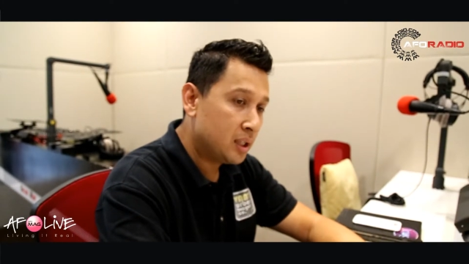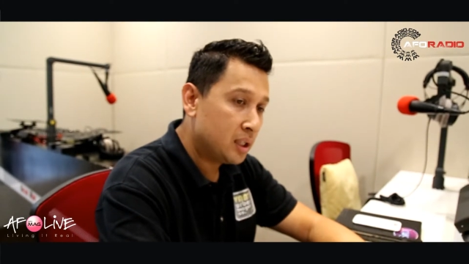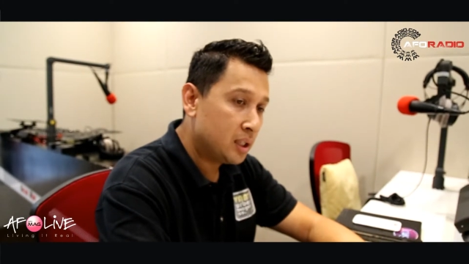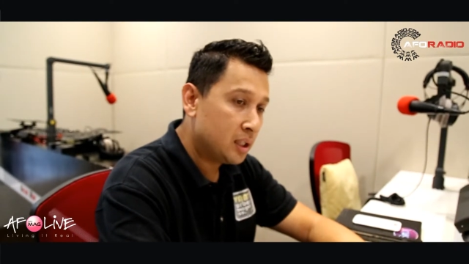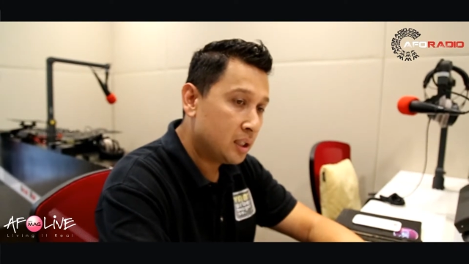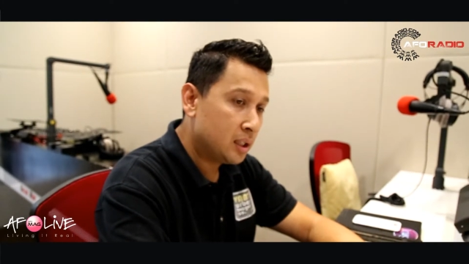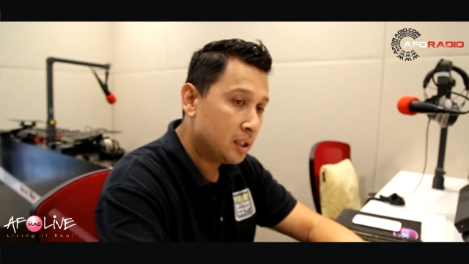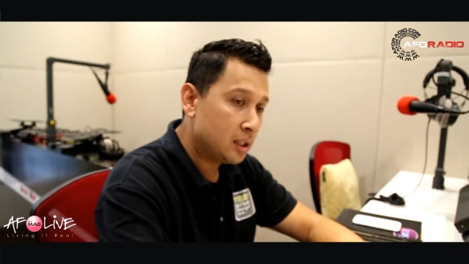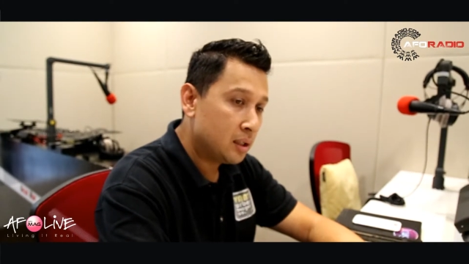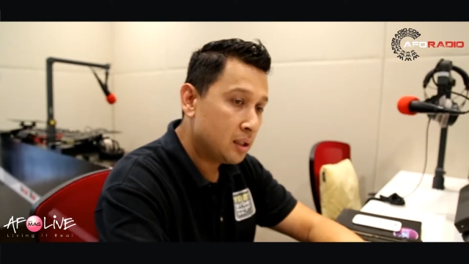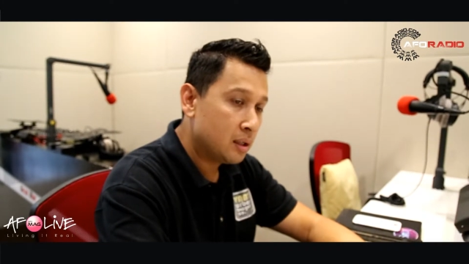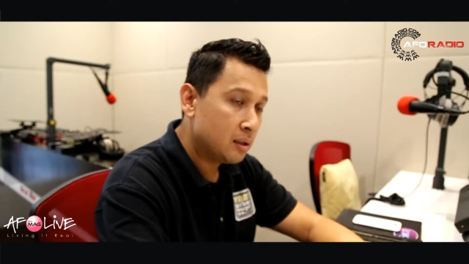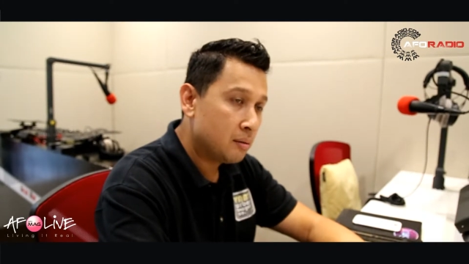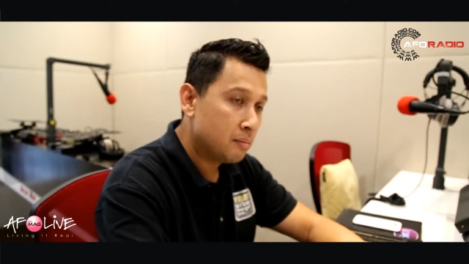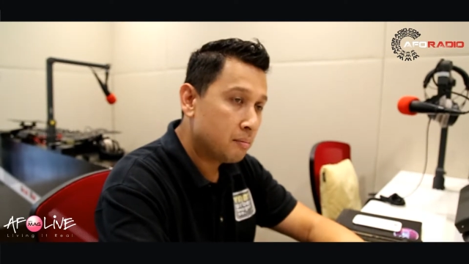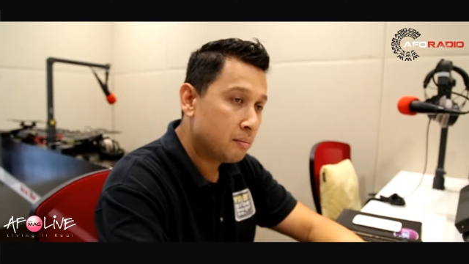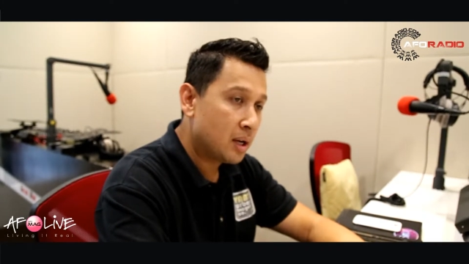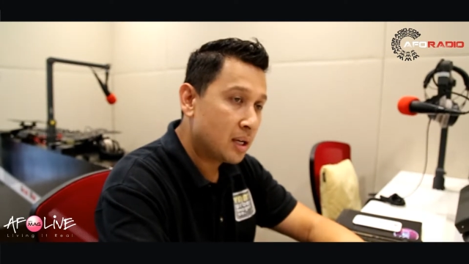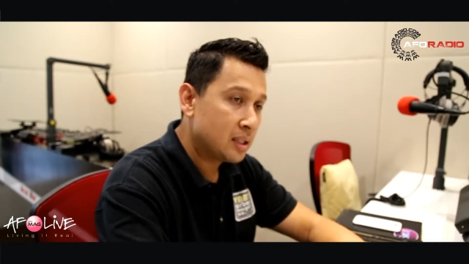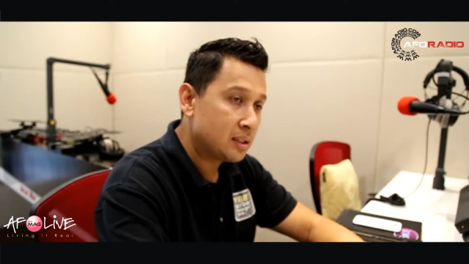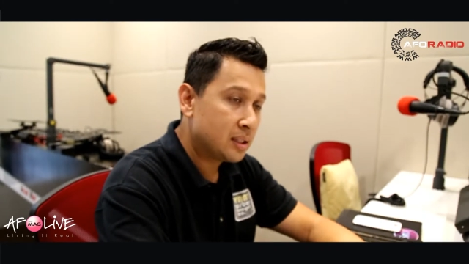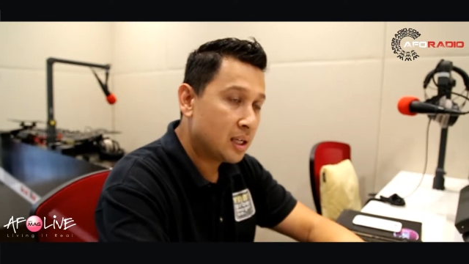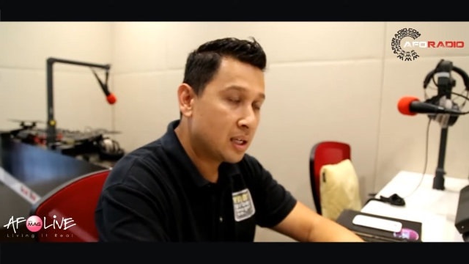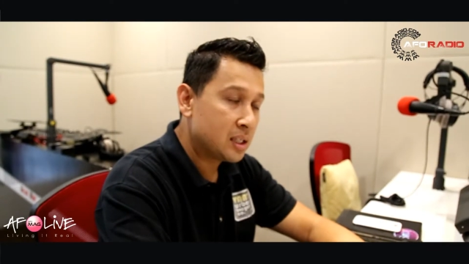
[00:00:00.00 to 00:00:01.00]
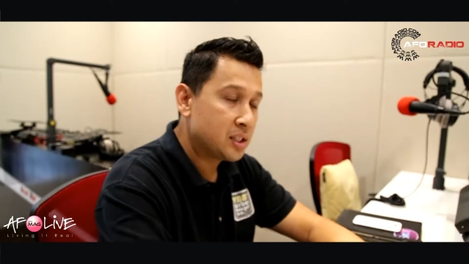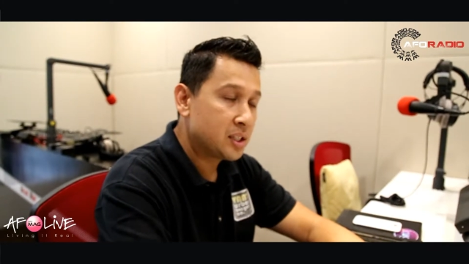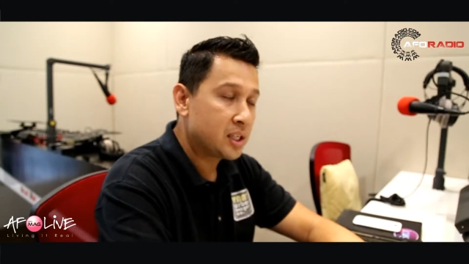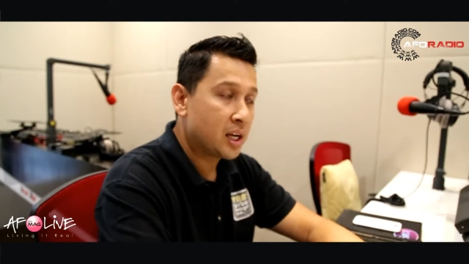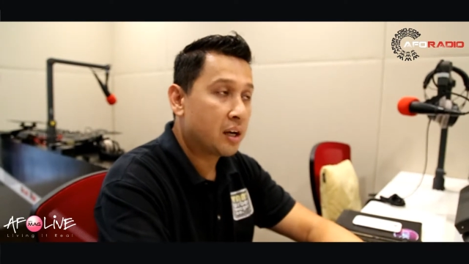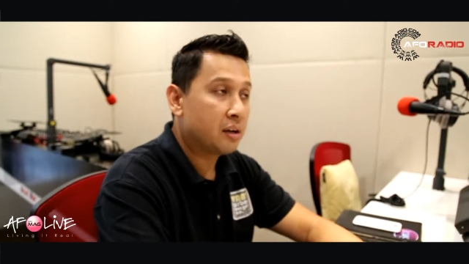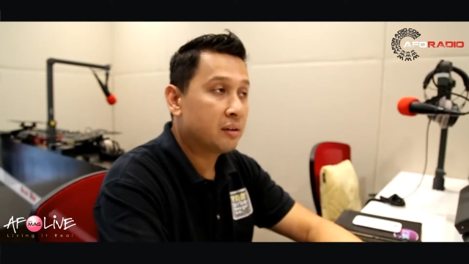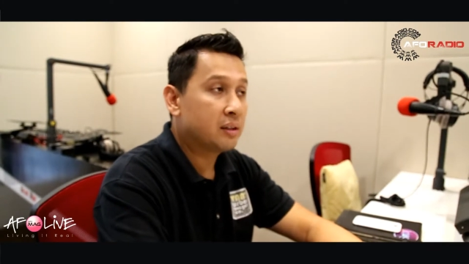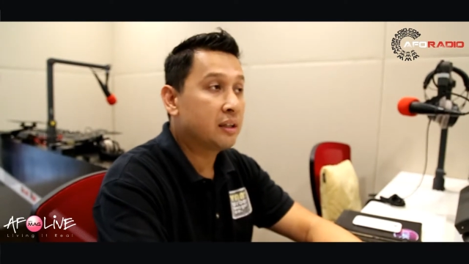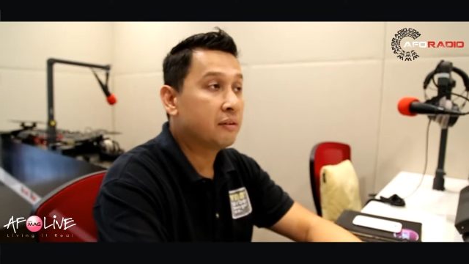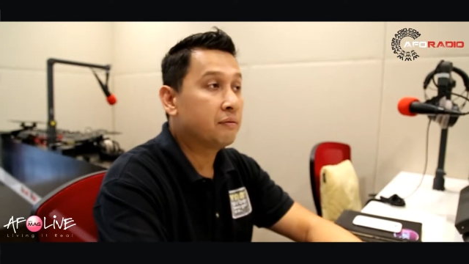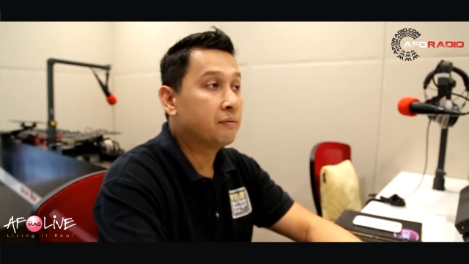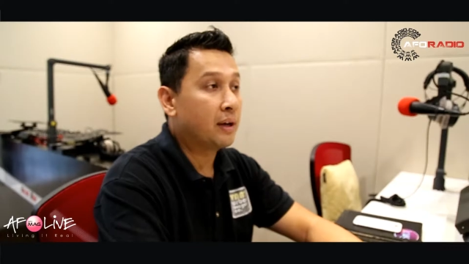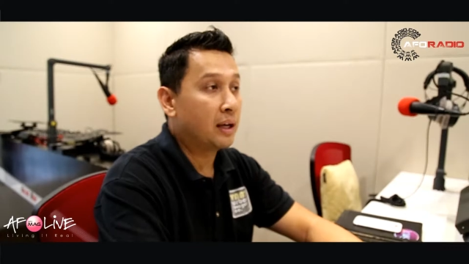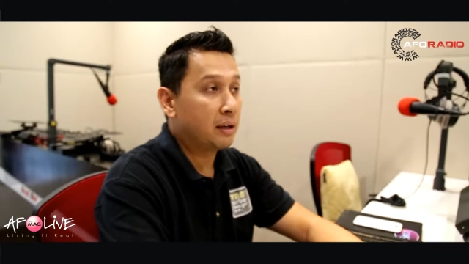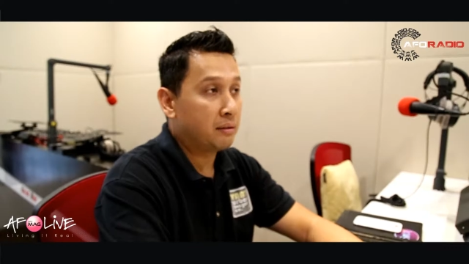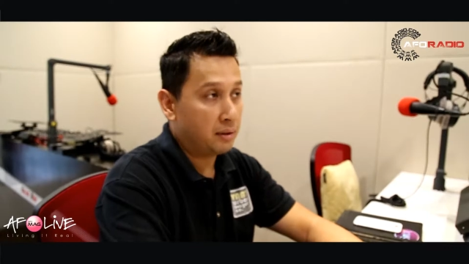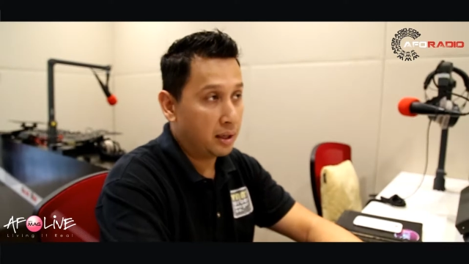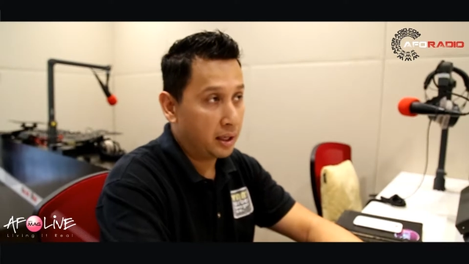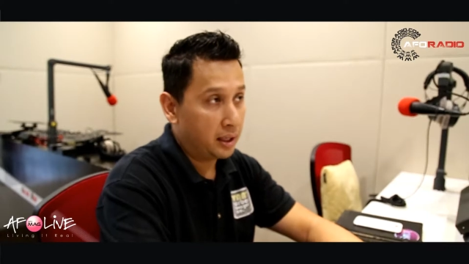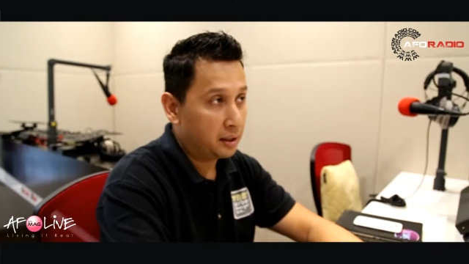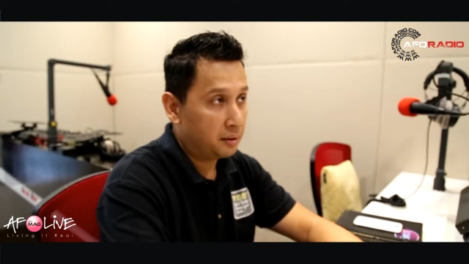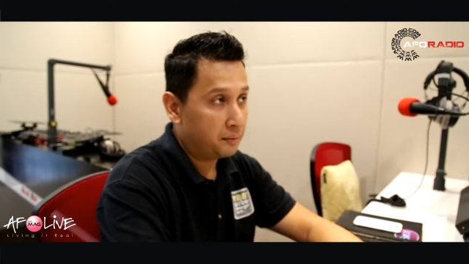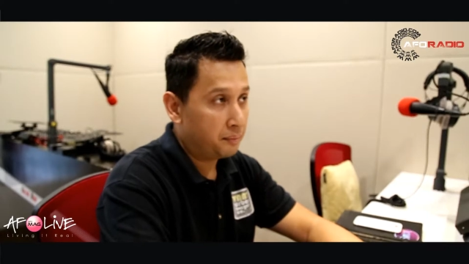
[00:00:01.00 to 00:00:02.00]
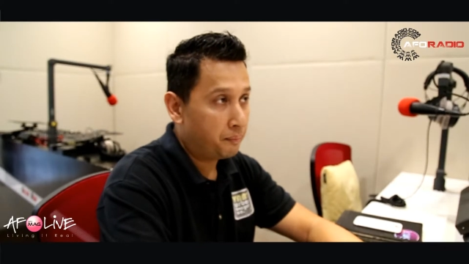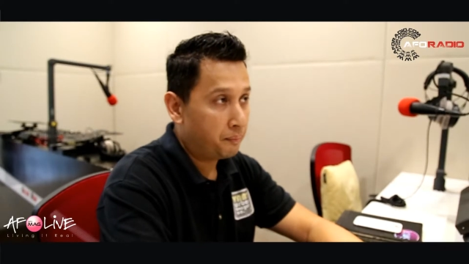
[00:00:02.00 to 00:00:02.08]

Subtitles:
the Mazda Charity Fun Ride.